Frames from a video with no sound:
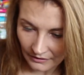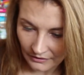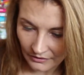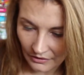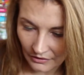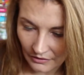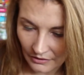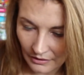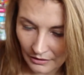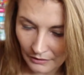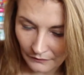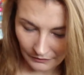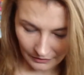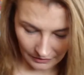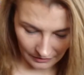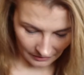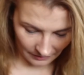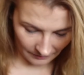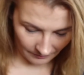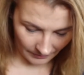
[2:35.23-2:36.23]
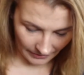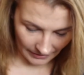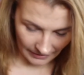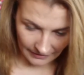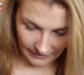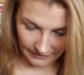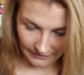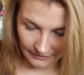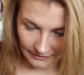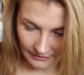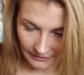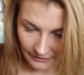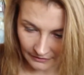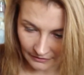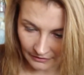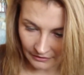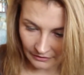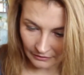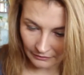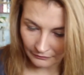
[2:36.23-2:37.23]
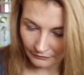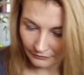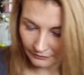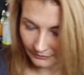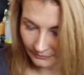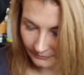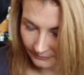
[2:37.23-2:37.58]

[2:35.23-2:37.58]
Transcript: So you give it a base kind of